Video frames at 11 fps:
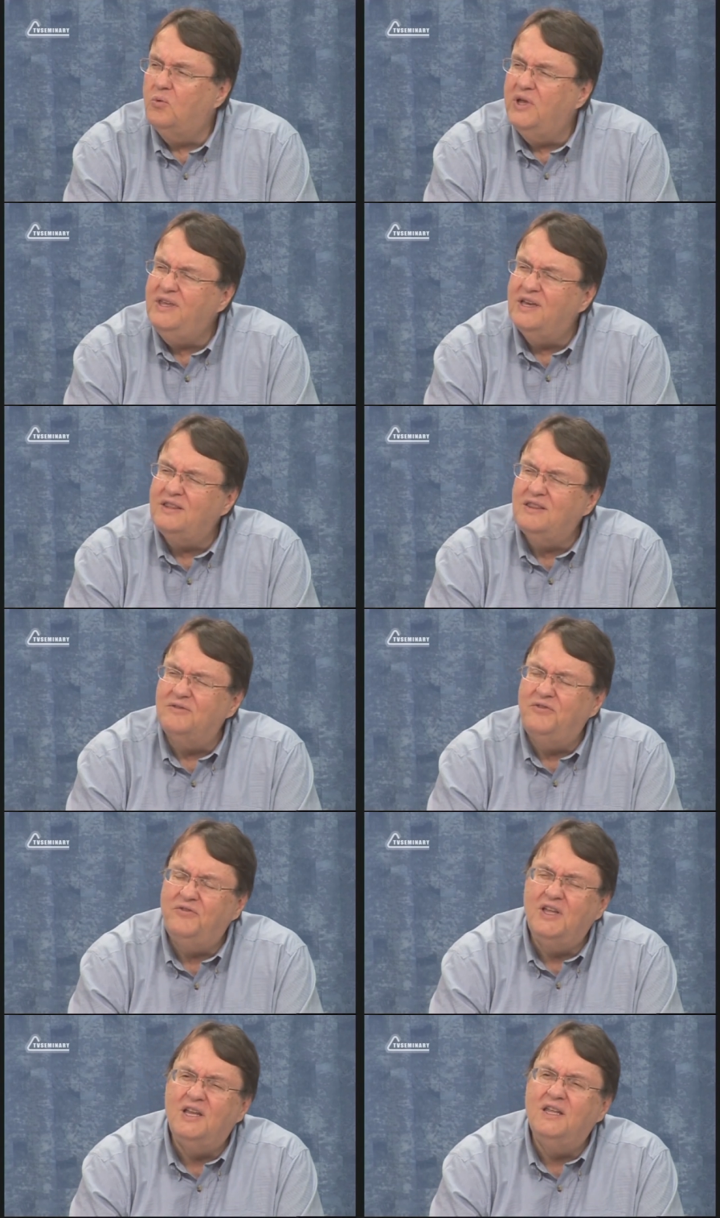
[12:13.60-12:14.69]
we get the
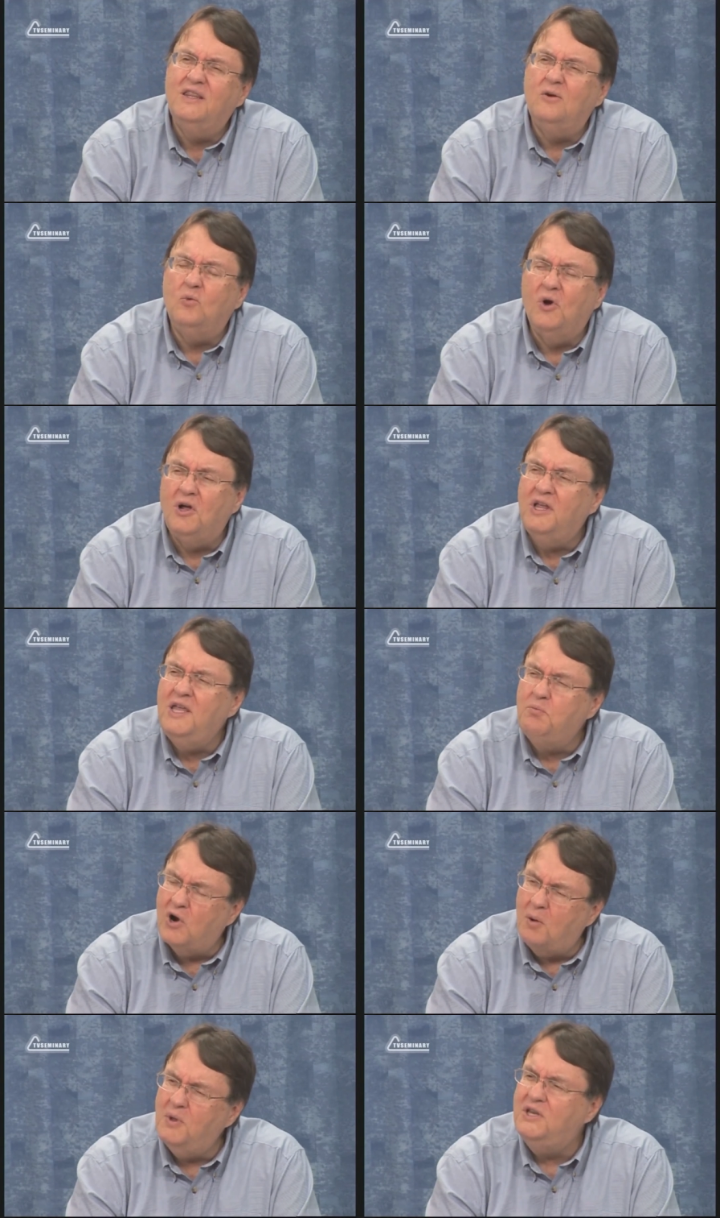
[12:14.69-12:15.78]
feeling that, well, he
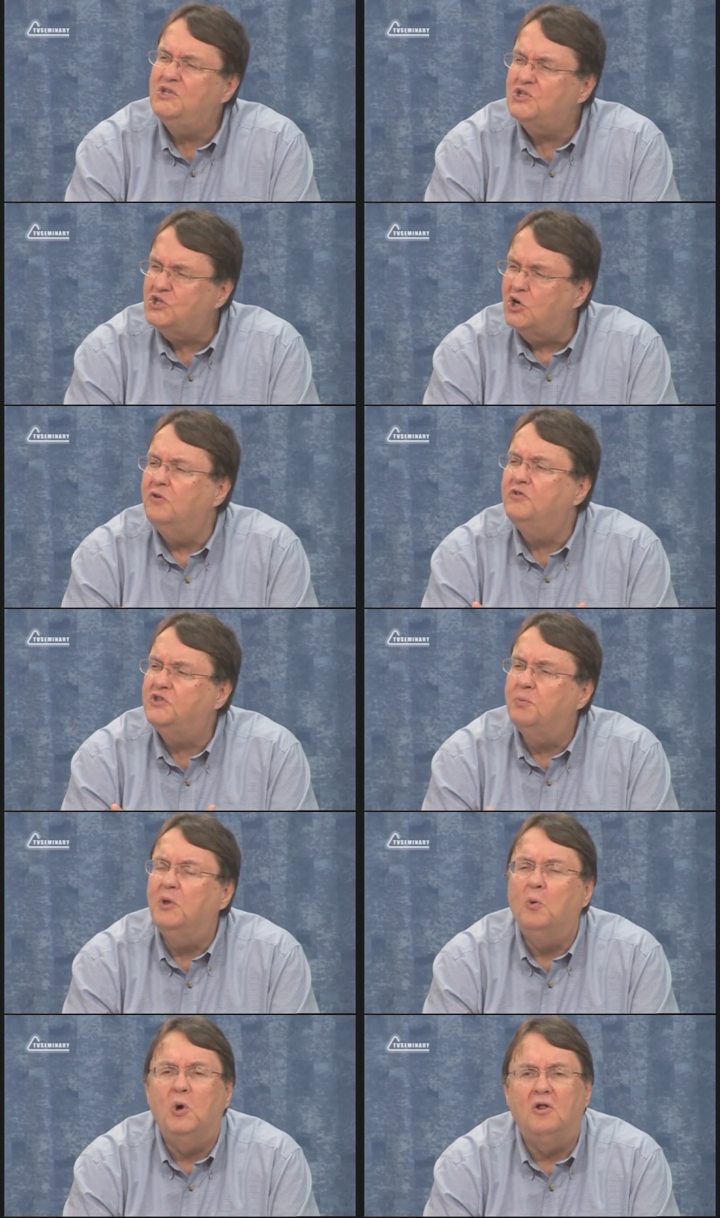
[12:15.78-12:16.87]
probably deserves to
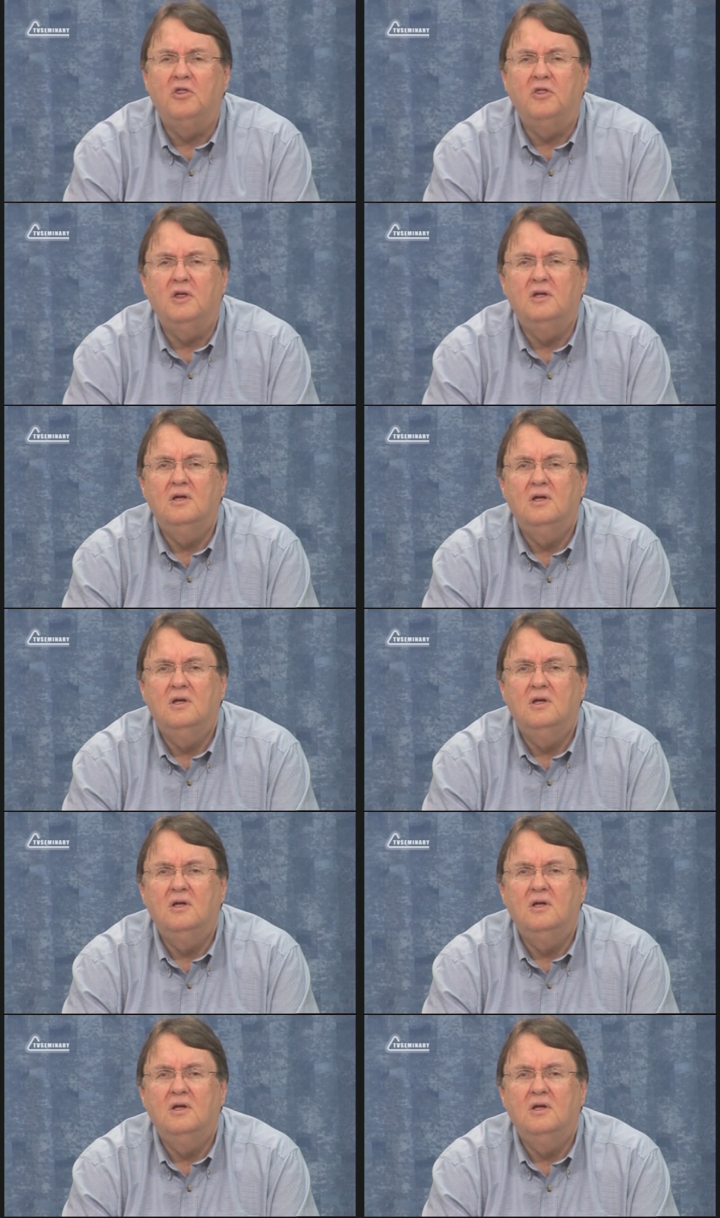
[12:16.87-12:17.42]
be wealthy.